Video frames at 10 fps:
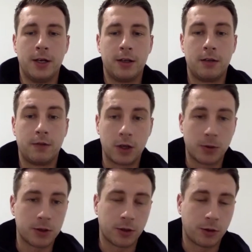the first
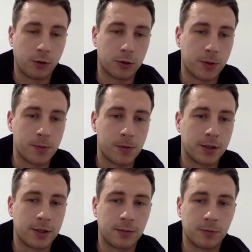person I thought to be my
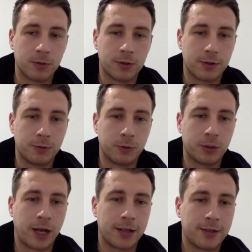assistant was
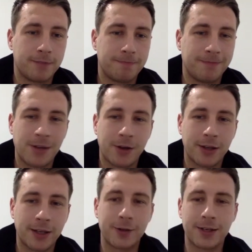Ads. Did I
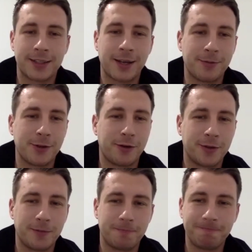think he'd accept the offer?